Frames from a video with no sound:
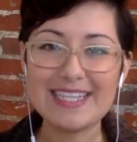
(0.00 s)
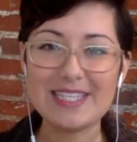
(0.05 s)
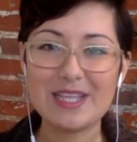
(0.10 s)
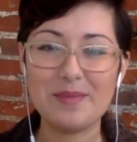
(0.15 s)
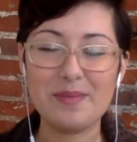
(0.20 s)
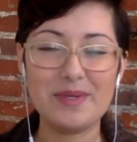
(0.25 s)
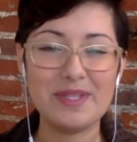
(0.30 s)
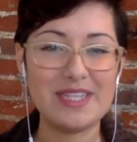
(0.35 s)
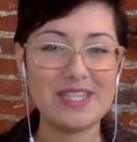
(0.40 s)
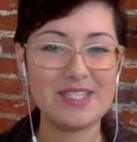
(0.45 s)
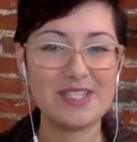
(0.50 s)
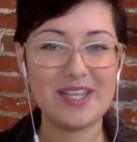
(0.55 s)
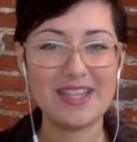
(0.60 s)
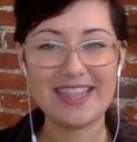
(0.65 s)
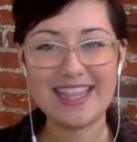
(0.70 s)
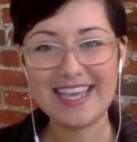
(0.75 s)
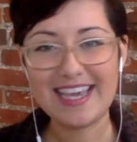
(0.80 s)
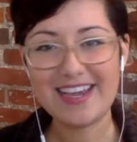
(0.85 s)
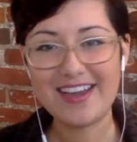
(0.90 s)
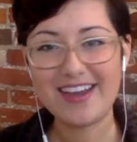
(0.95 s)
I'll put this on
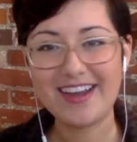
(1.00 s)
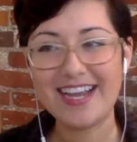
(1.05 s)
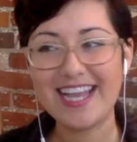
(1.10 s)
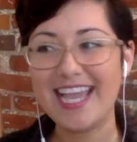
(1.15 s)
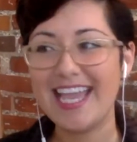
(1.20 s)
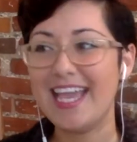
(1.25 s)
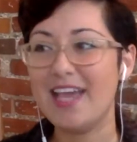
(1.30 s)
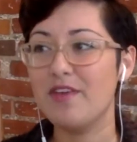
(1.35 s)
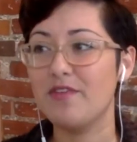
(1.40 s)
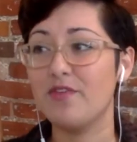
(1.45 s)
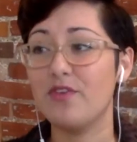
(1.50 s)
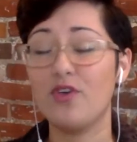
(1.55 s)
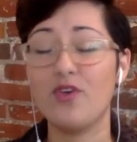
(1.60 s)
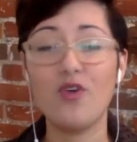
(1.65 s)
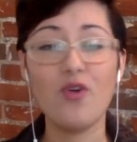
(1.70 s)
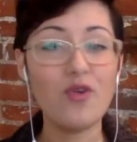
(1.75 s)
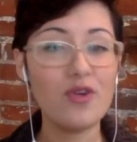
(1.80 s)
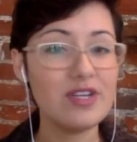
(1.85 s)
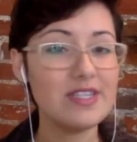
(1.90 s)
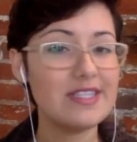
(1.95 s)
there for
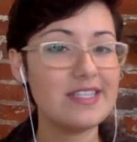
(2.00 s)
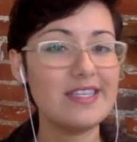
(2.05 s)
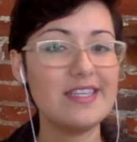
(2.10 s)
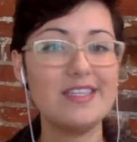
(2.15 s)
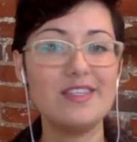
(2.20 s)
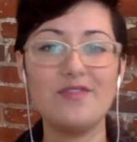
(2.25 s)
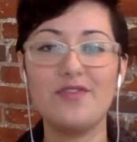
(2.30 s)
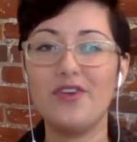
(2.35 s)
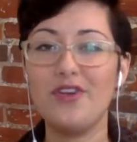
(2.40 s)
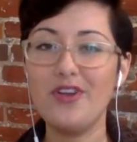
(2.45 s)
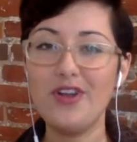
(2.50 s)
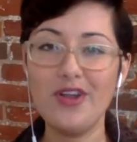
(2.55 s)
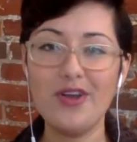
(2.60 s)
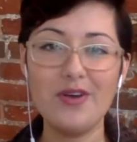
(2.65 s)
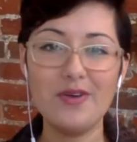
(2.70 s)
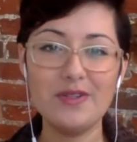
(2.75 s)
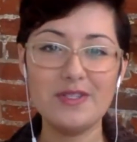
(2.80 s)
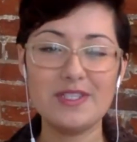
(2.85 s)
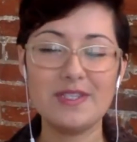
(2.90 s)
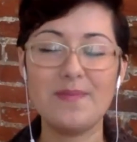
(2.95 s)
courses, for
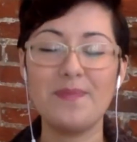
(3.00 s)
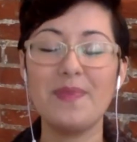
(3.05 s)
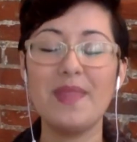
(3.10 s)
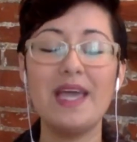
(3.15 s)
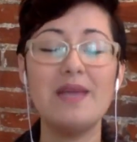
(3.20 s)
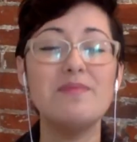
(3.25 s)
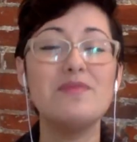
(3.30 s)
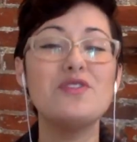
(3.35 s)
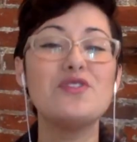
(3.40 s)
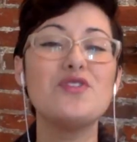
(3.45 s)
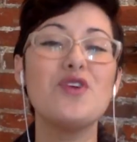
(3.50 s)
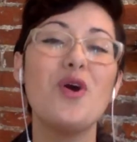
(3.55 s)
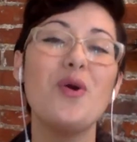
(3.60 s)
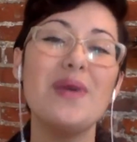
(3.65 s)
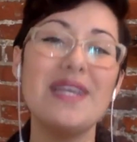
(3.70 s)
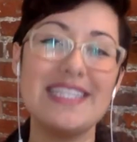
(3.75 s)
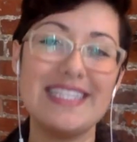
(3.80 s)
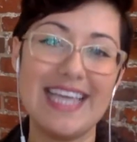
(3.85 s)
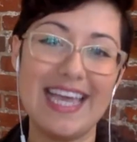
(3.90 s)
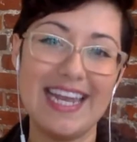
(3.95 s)
notes. I'm so
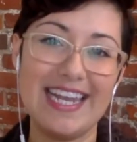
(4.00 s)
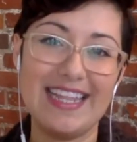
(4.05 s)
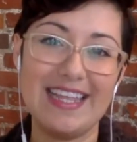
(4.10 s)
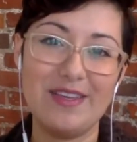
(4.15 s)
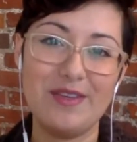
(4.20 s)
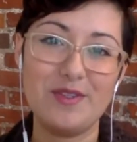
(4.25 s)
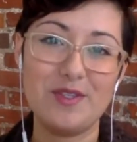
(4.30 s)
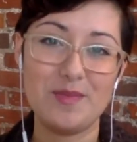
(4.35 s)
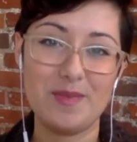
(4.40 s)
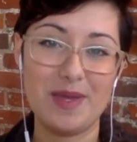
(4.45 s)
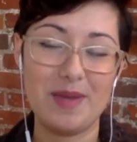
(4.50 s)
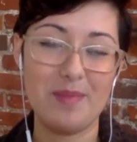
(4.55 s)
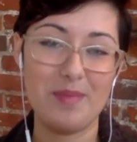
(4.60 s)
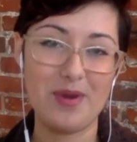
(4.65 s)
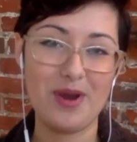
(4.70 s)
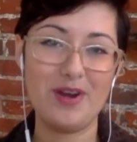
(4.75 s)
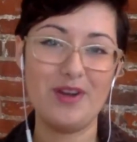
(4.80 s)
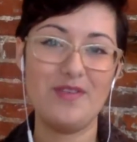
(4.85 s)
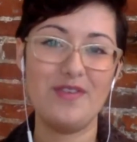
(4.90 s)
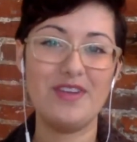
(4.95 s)
excited that you spent
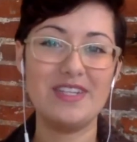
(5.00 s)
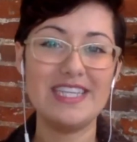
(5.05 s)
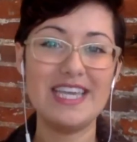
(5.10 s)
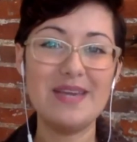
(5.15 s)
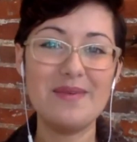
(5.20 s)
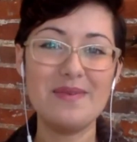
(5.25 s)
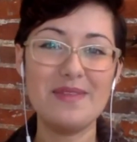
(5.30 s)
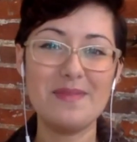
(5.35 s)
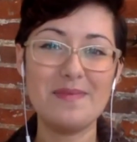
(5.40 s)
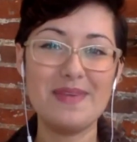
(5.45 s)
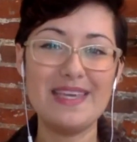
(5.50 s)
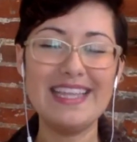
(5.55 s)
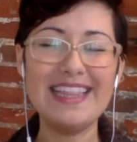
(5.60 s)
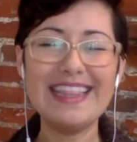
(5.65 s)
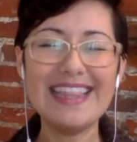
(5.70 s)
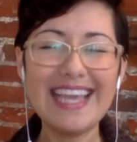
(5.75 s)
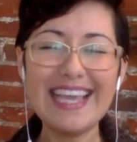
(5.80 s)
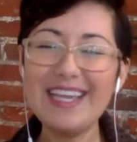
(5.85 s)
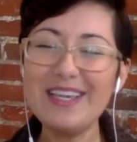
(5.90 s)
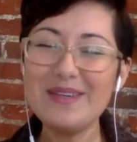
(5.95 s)
part of your day with me.
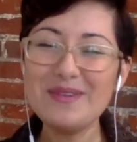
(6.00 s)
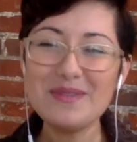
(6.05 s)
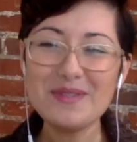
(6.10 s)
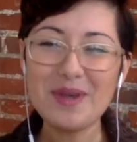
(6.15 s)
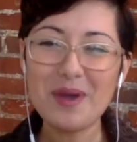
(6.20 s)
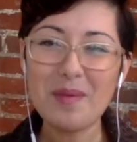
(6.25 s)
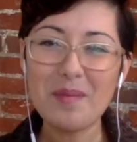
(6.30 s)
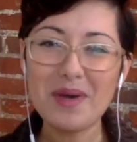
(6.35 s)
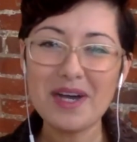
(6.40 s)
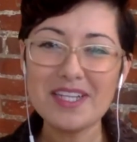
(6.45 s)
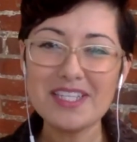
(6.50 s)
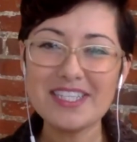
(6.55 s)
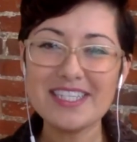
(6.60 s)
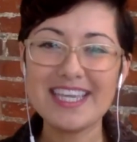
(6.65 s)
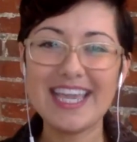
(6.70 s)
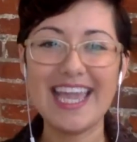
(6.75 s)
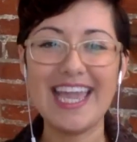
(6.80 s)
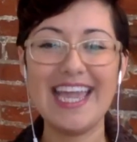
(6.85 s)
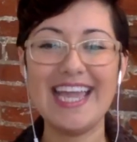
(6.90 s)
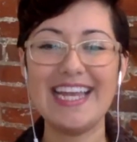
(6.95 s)
Thank you so much,
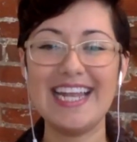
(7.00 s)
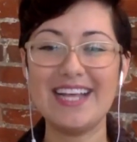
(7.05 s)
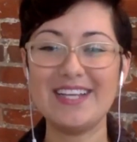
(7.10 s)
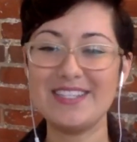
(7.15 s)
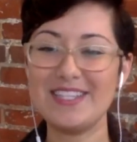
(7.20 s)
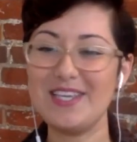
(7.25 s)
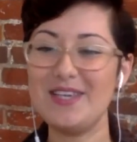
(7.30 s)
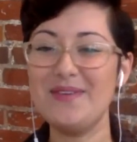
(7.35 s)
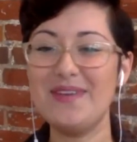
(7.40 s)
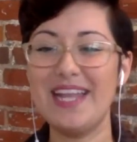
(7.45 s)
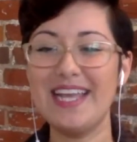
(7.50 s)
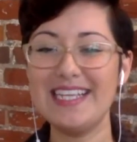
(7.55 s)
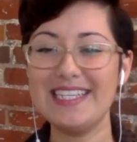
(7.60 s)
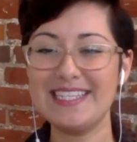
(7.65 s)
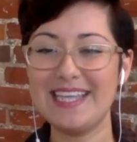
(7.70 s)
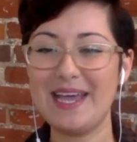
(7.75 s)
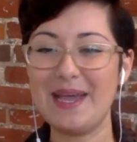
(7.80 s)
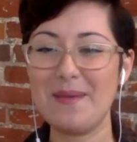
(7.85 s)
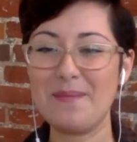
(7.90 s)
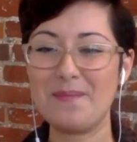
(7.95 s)
and I'll see you next
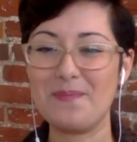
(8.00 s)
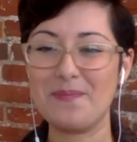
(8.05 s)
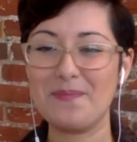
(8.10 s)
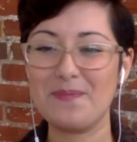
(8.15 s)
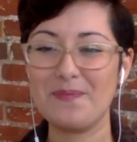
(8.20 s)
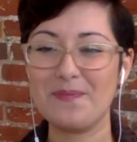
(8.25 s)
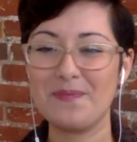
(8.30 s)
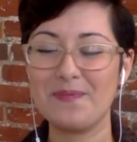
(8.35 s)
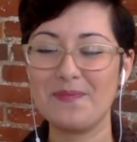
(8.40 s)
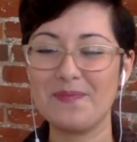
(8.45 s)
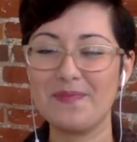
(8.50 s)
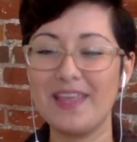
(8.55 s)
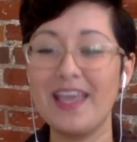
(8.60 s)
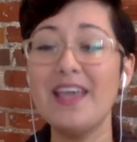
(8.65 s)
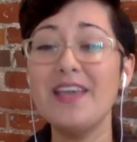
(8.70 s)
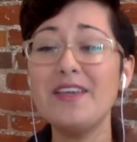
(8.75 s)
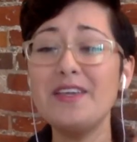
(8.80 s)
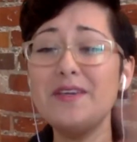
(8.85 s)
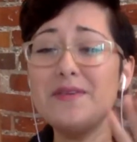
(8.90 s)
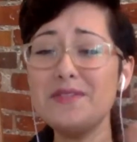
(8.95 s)
time.
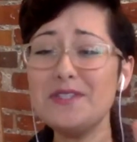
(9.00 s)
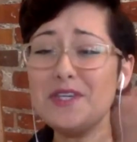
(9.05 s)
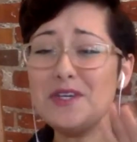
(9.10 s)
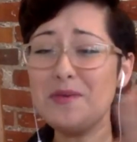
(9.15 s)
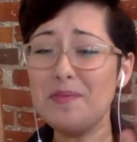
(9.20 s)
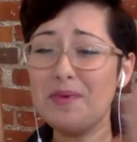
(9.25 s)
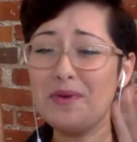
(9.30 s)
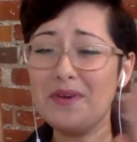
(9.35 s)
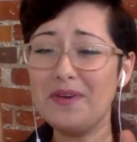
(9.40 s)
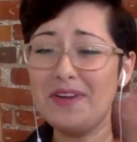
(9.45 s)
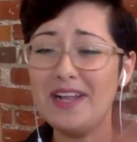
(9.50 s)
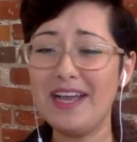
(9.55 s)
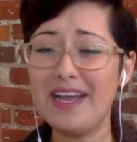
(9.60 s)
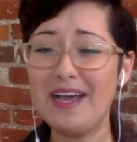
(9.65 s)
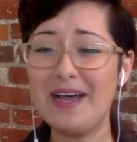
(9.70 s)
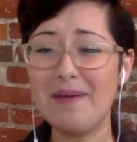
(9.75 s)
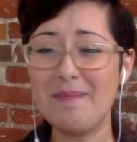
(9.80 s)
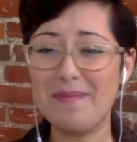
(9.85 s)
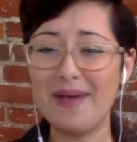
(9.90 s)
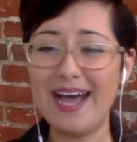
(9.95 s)
You too,
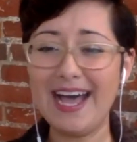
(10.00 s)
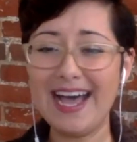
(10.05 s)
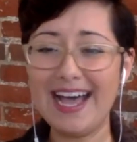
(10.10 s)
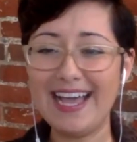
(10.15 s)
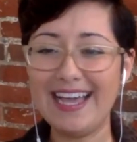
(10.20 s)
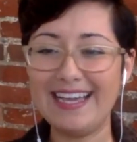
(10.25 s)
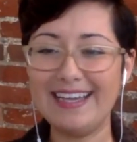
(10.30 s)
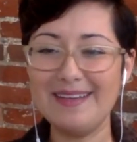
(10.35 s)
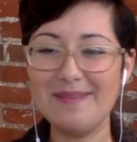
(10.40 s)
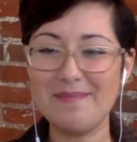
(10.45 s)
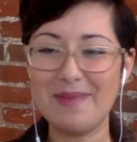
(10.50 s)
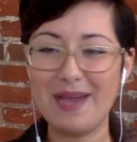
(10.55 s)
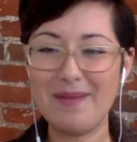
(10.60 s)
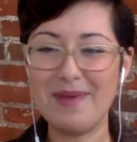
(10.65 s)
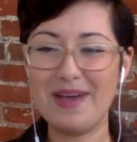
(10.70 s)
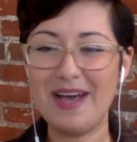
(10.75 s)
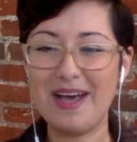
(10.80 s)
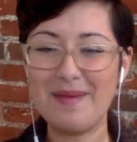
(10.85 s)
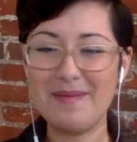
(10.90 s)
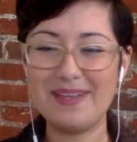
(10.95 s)
Bruna. Bye. Bye,
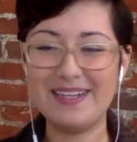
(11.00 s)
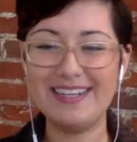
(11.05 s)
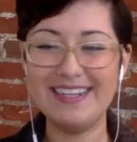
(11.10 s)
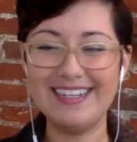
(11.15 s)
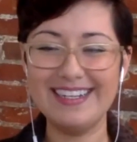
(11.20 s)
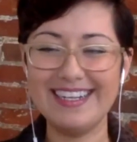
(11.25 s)
Mohammed.